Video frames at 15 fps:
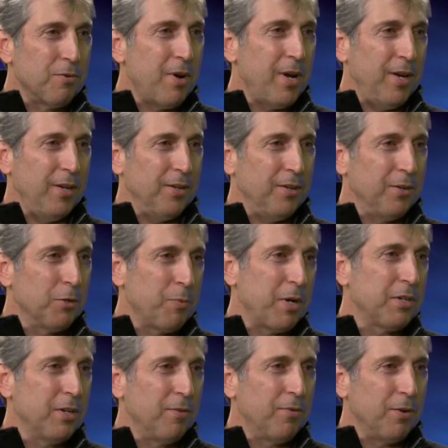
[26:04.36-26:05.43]
great, you know,
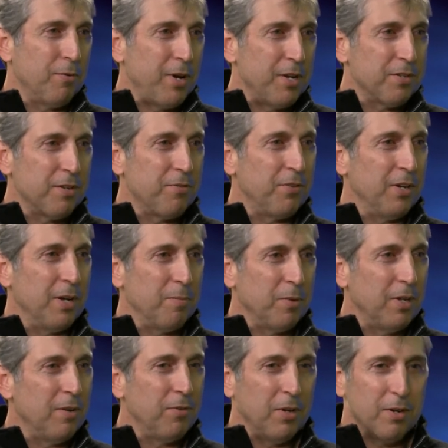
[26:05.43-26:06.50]
especially if you're raising a
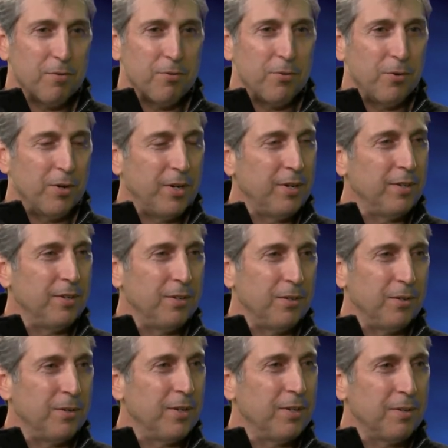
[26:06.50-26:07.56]
family, if you can afford it and
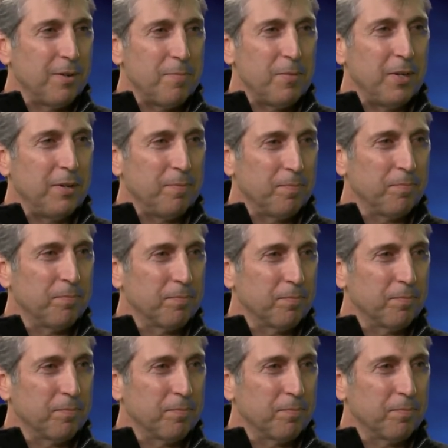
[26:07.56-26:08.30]
do it. I mean,